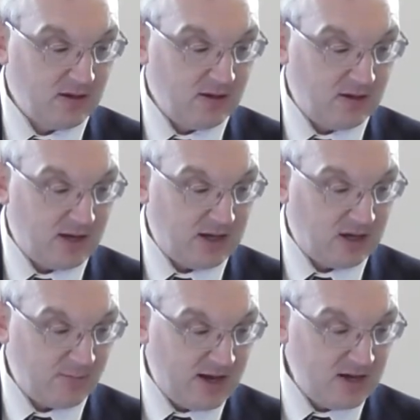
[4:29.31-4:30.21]
And I
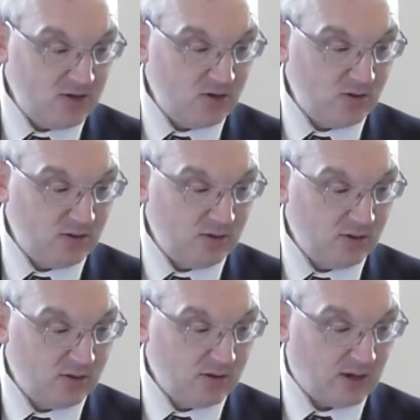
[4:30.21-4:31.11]
command you
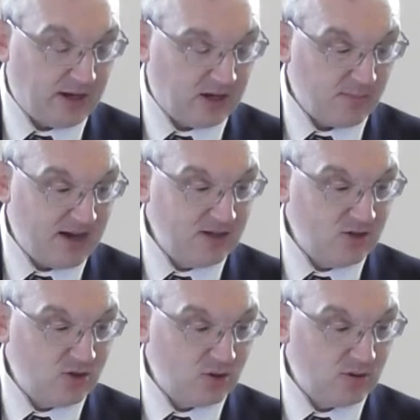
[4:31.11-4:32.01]
I commanded
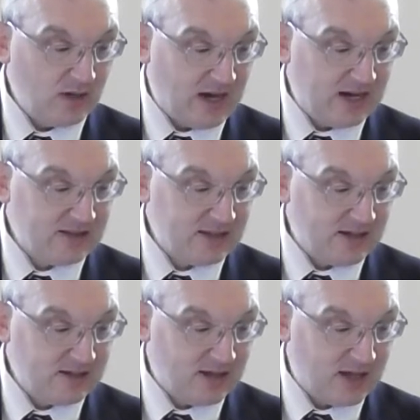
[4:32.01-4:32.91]
you at
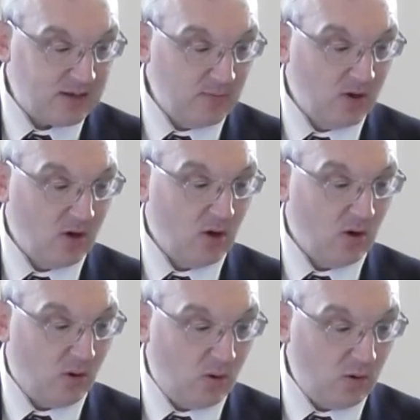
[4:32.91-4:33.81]
that time
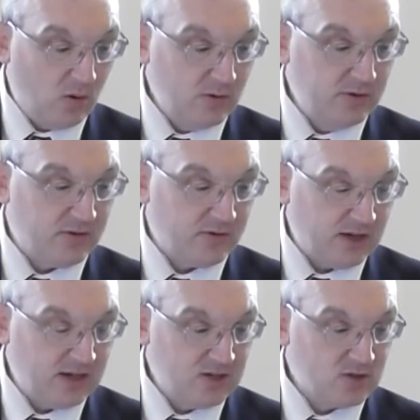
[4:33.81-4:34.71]
all the
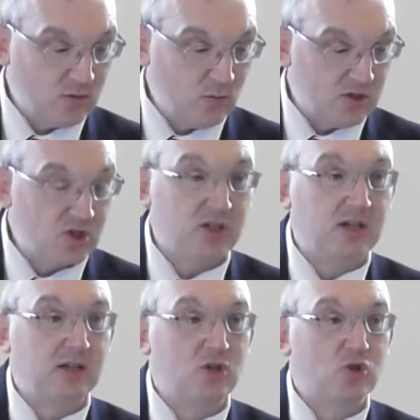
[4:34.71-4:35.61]
things which
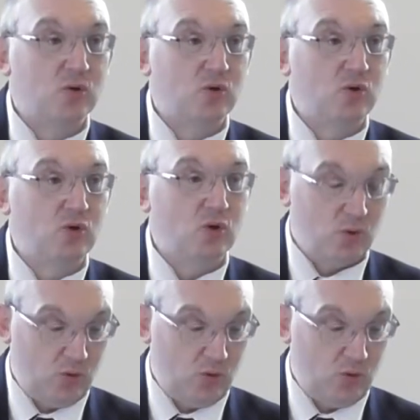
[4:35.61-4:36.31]
ye should do.